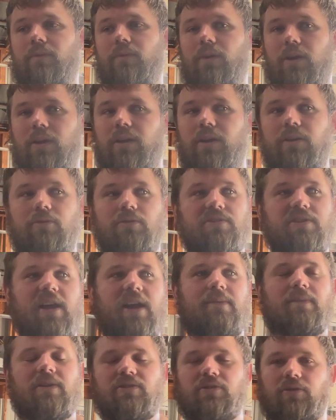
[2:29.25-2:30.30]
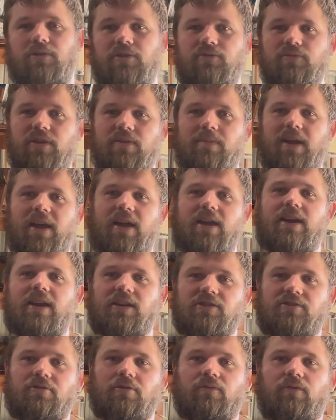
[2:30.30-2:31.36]
And of course, I had my tools with me. I had
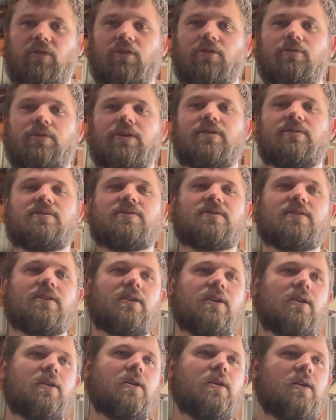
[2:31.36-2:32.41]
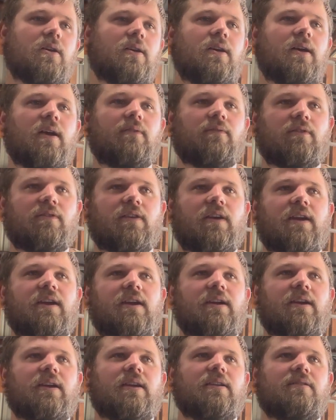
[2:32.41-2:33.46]
extra fluids,
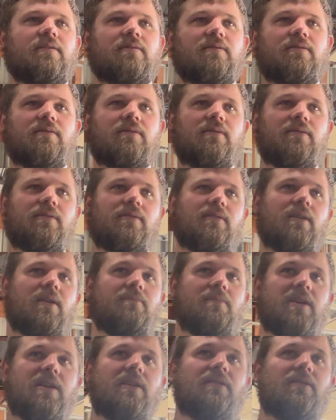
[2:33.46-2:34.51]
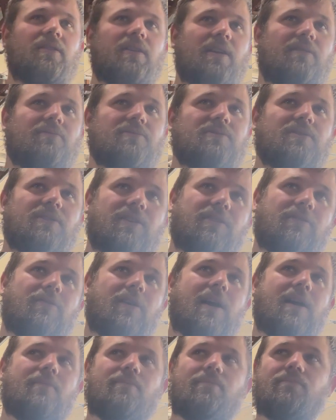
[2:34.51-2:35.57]
everything, and immediately I was like,
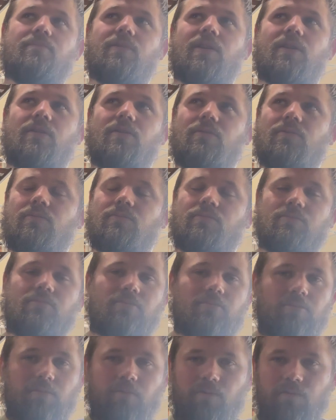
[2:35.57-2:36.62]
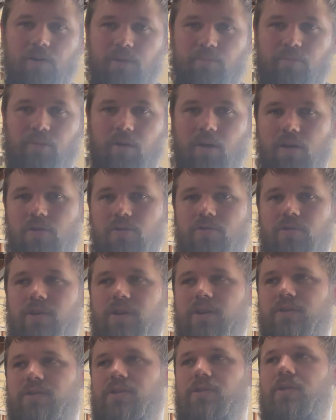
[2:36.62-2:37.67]
crap, what broke?
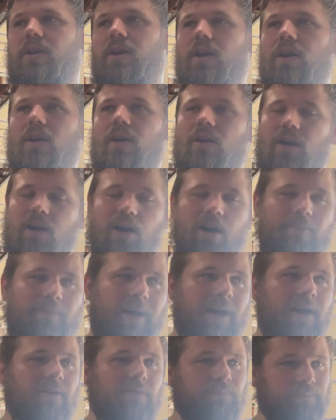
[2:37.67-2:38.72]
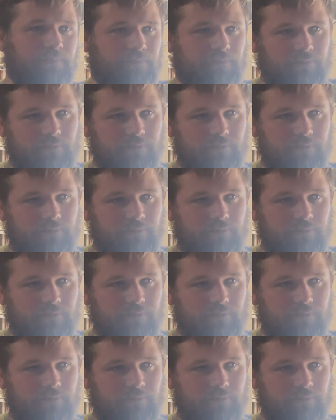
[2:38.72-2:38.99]
So hop out.